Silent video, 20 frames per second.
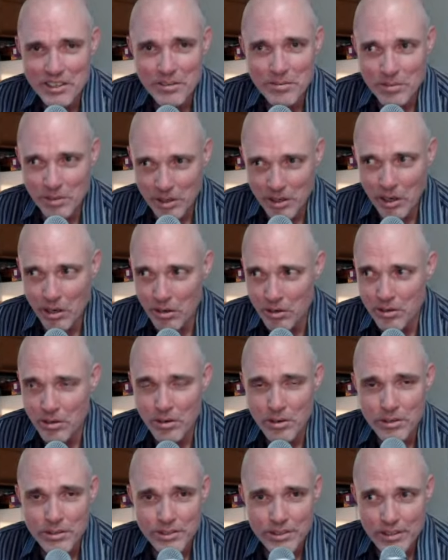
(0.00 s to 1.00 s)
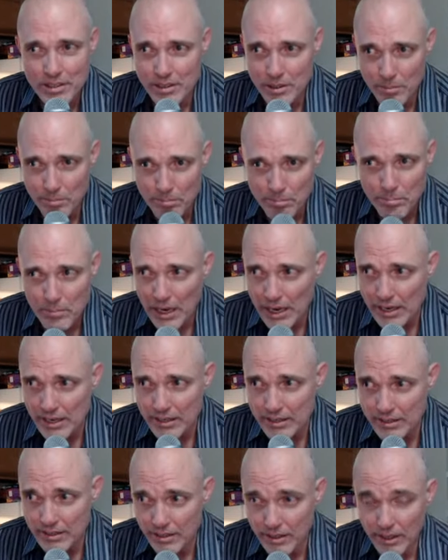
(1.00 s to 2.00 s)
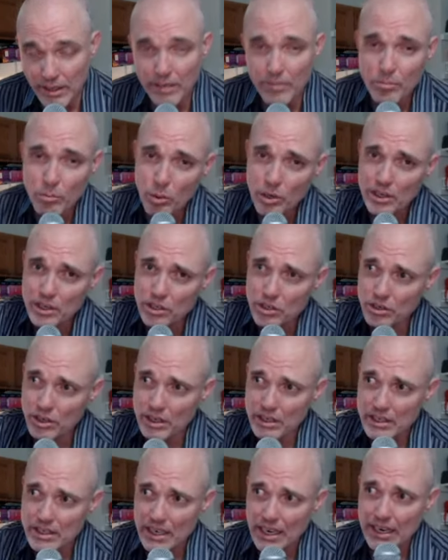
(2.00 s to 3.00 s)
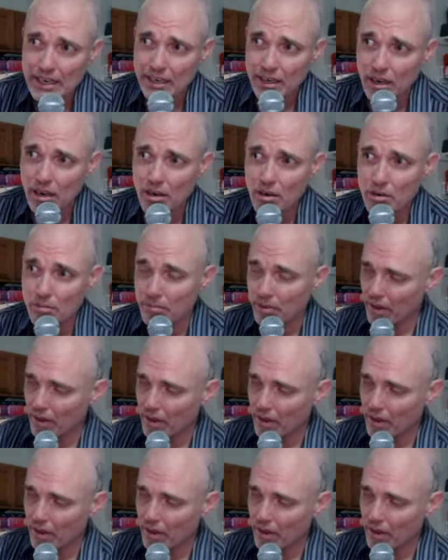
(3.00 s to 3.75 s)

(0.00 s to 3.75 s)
of the Logos is amazing. And one you can take home.